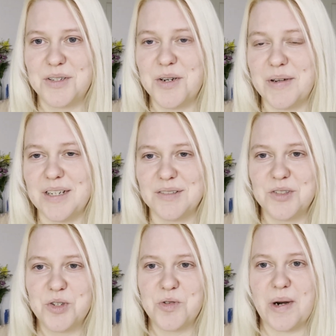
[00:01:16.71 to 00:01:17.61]

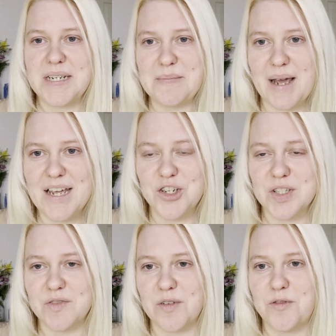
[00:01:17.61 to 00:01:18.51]
doing 20
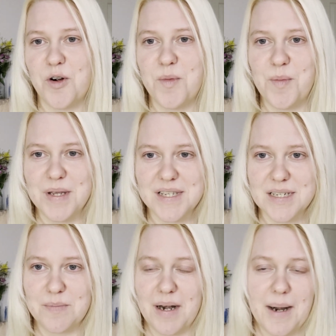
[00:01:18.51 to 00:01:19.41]
pages of a formal
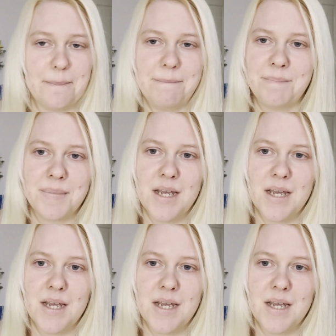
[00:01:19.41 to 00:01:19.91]
business plan.